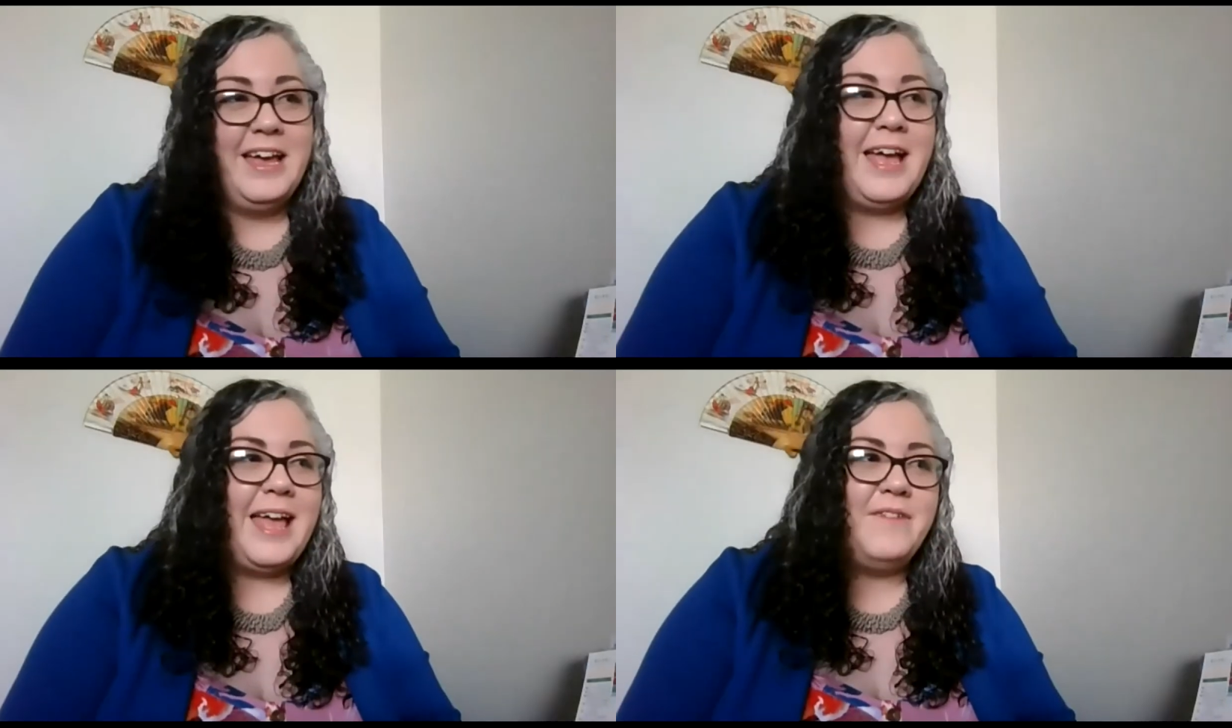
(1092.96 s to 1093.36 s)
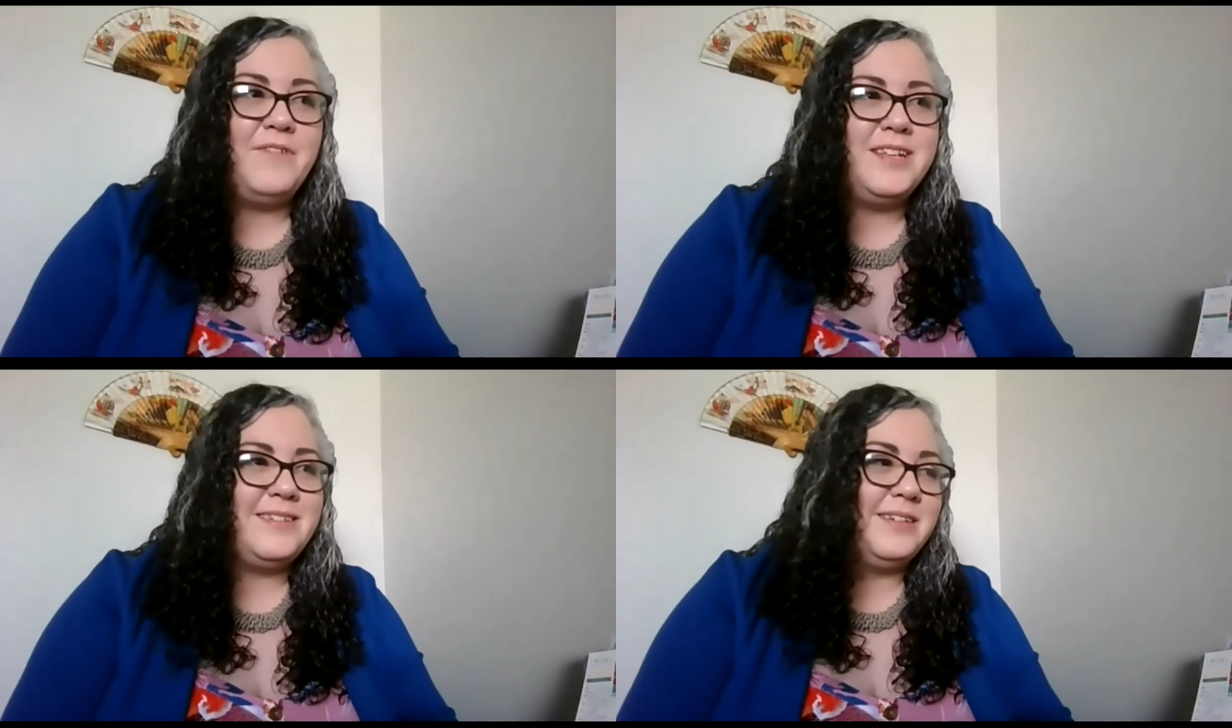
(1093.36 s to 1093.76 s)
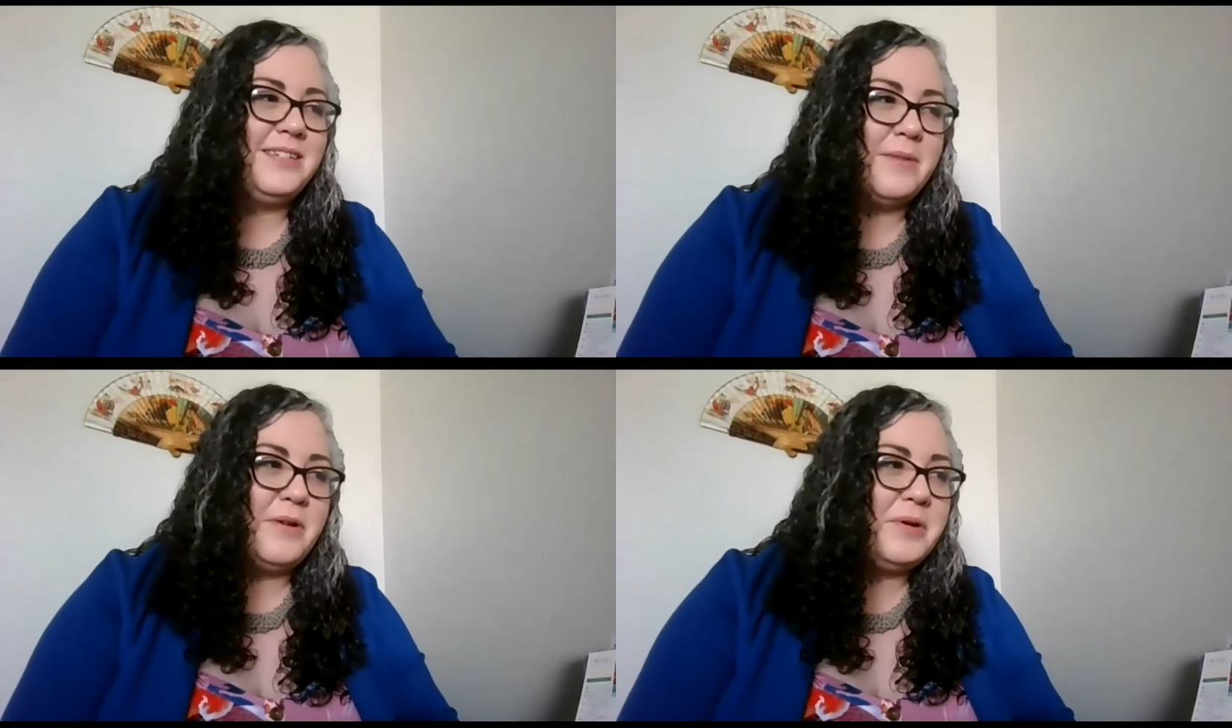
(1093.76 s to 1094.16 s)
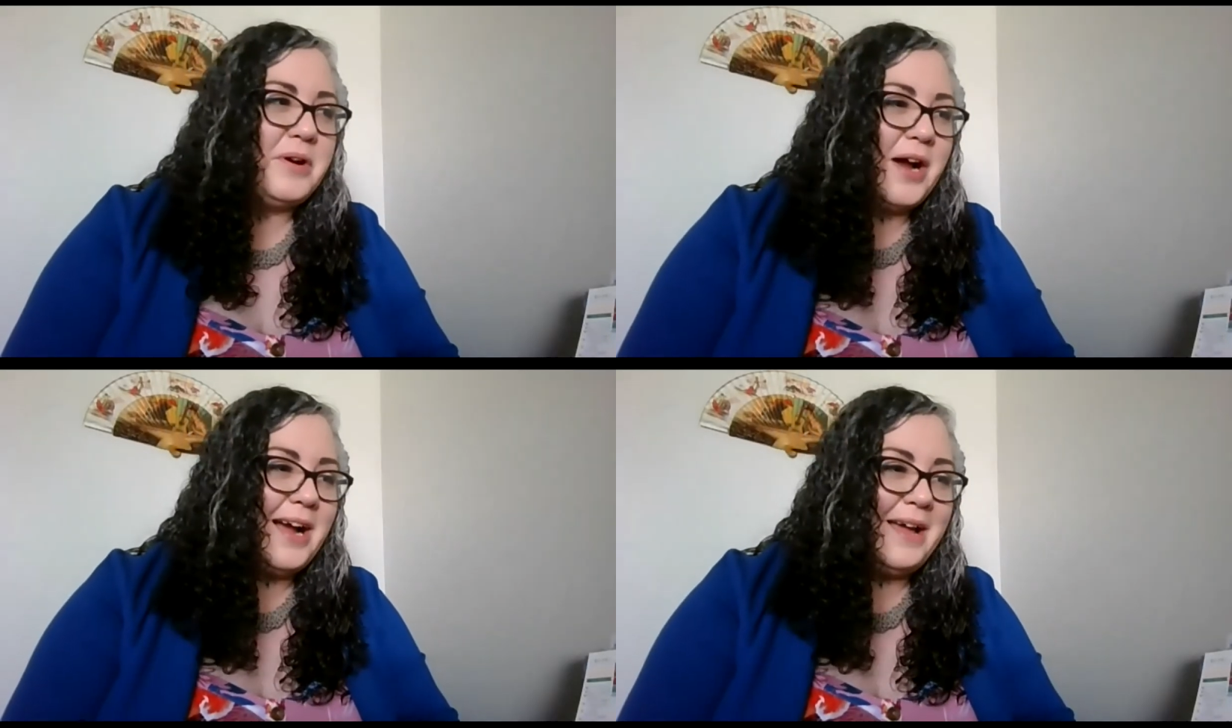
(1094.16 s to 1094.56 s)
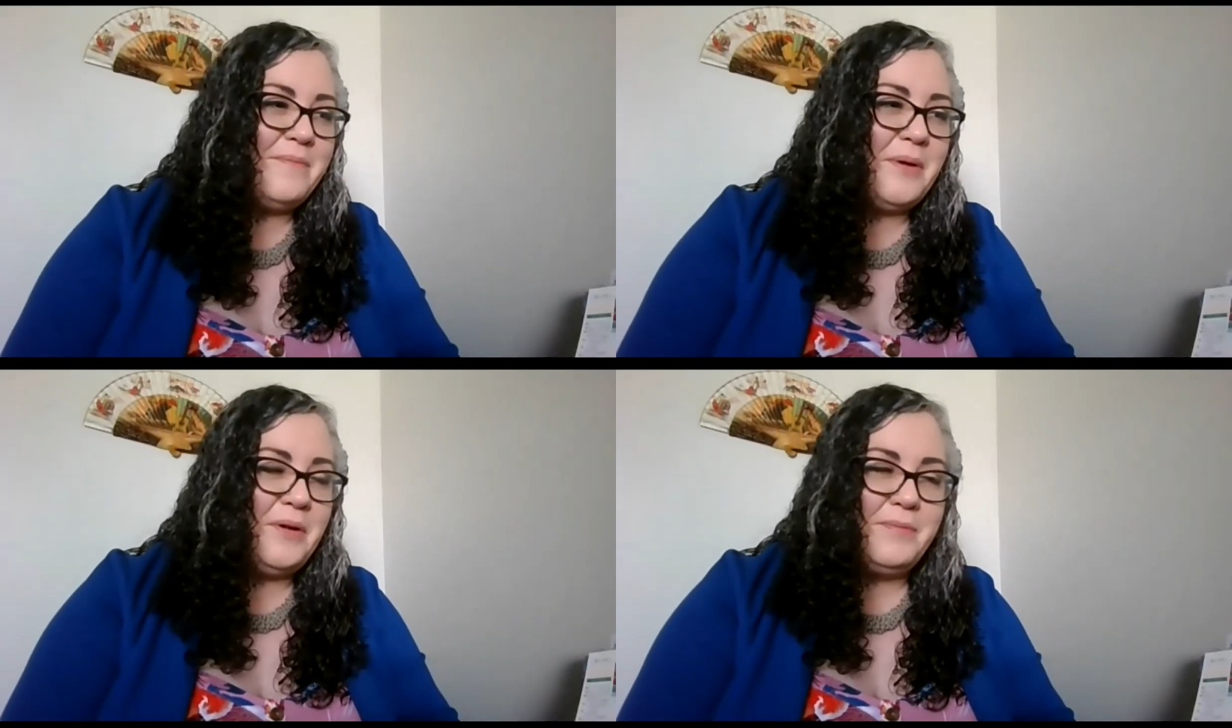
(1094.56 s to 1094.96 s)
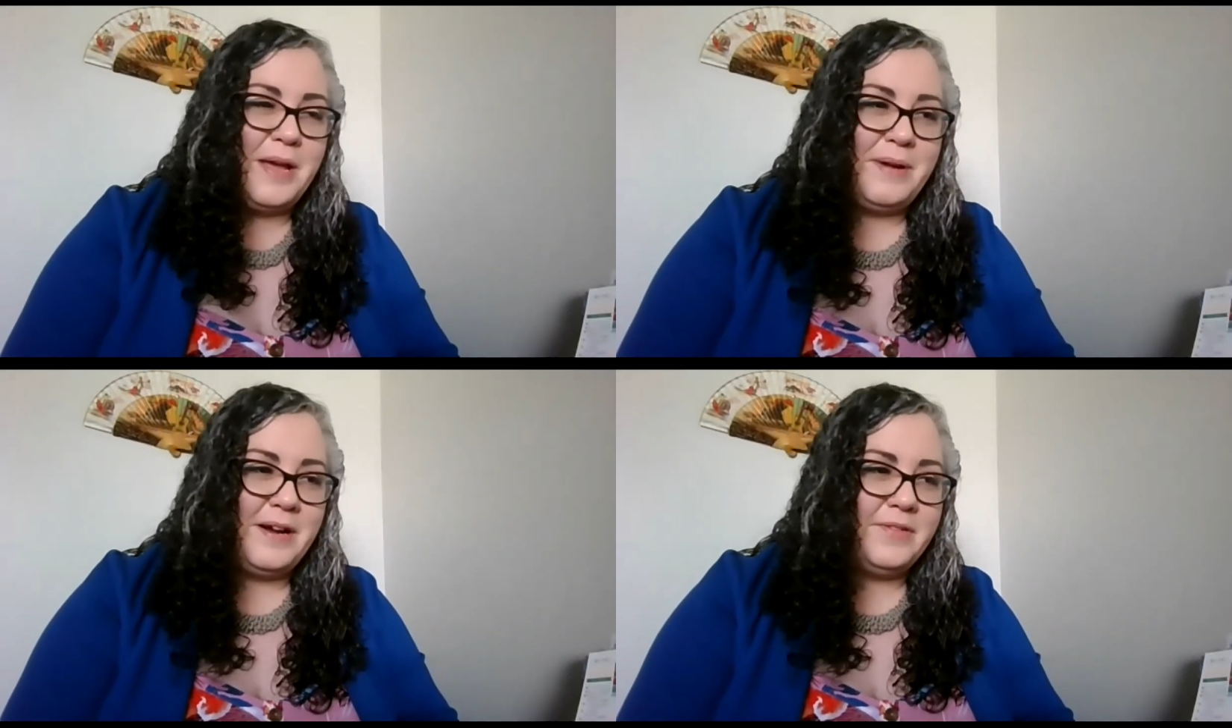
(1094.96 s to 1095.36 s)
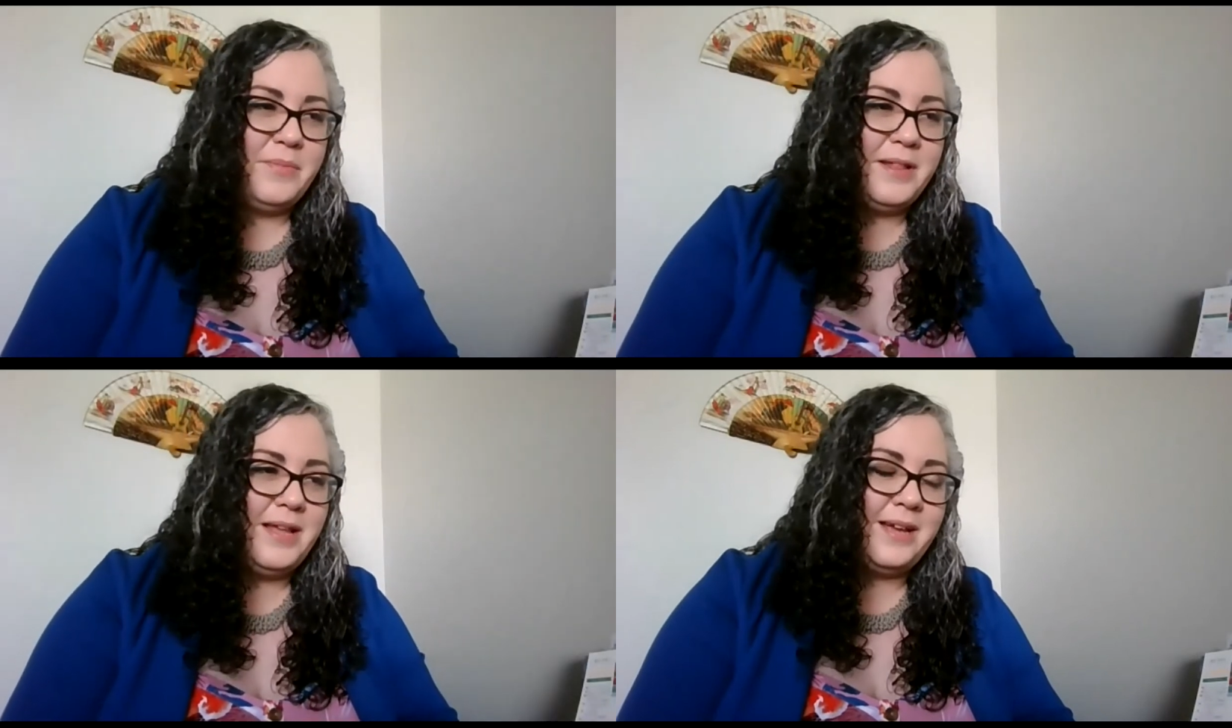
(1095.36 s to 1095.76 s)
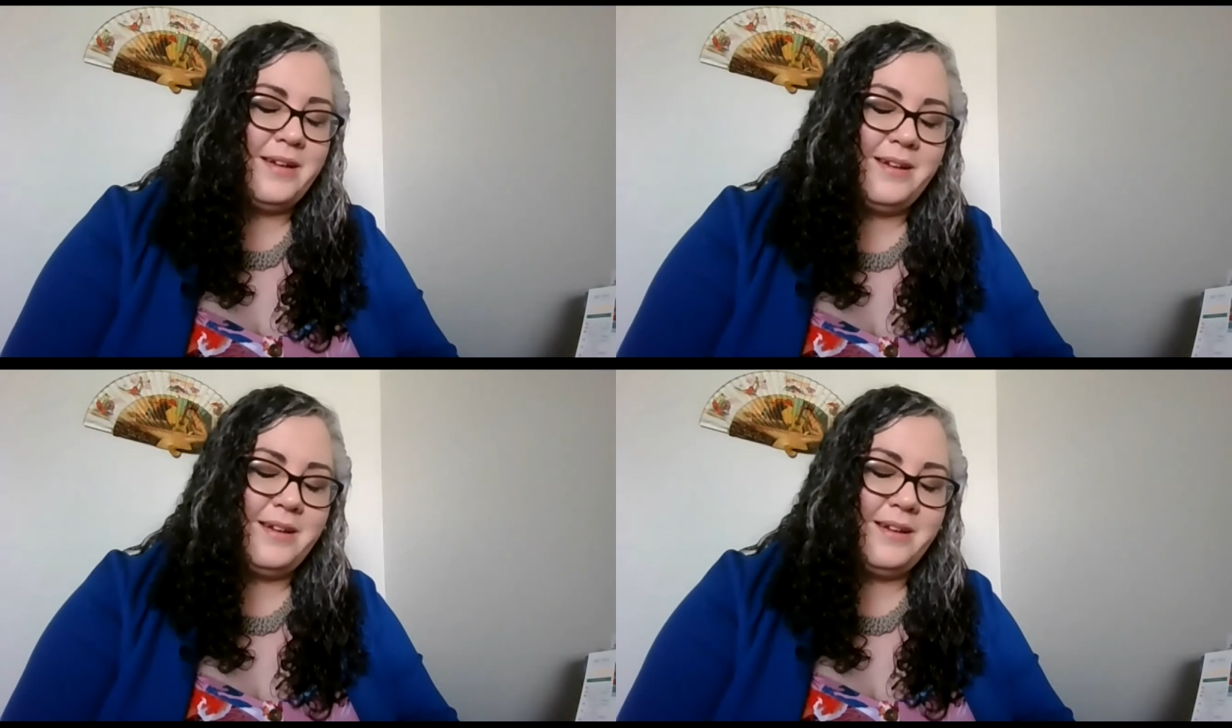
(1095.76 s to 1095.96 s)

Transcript: And every single time I would cry, both my parents would be like,